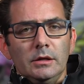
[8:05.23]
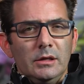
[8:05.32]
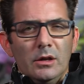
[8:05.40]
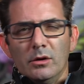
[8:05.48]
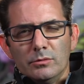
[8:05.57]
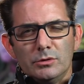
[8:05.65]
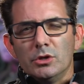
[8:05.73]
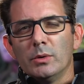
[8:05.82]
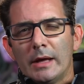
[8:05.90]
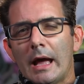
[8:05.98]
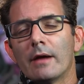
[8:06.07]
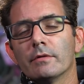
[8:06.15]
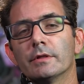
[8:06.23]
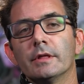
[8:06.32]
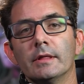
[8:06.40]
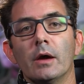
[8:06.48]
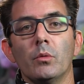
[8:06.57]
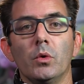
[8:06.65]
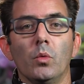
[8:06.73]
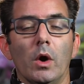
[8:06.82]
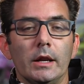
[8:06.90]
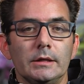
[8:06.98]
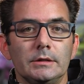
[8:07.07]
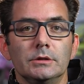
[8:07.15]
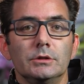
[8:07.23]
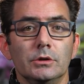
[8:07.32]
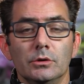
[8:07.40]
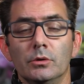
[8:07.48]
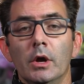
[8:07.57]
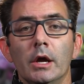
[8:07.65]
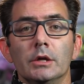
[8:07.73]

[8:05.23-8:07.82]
doing everything that we want it to do,